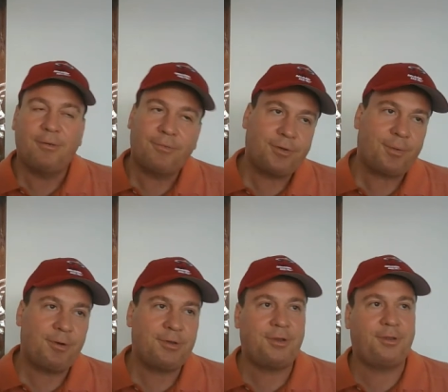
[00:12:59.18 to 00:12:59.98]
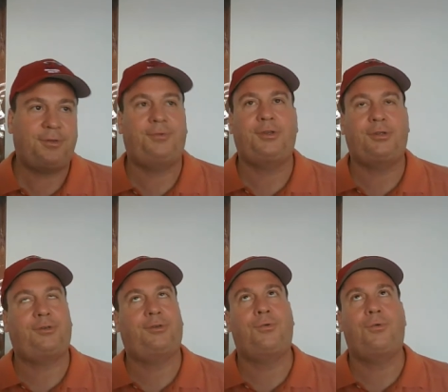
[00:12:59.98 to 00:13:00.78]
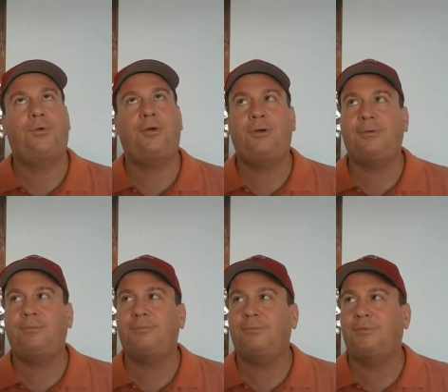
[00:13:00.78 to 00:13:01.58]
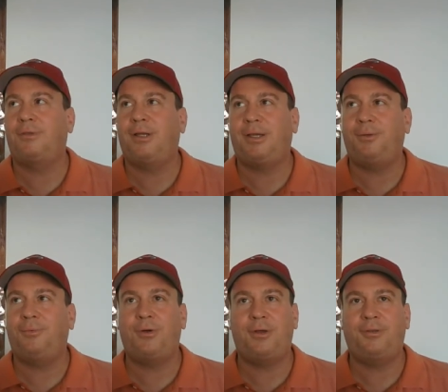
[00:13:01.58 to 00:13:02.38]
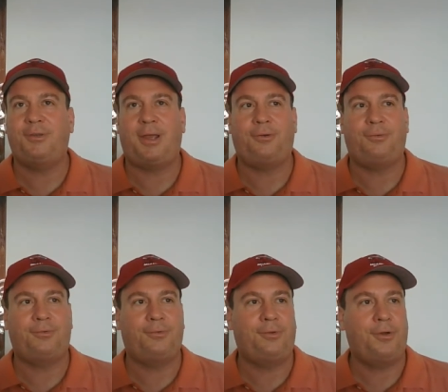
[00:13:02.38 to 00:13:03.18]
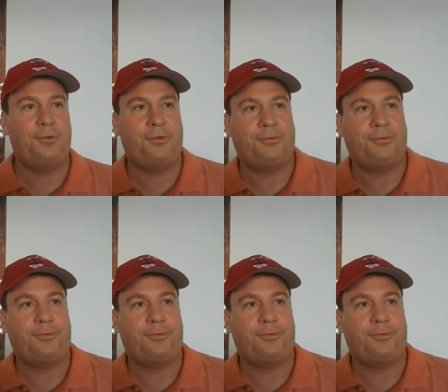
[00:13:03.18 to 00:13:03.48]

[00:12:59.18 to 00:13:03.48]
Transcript: For some reason, doesn't really score like he was. I don't know the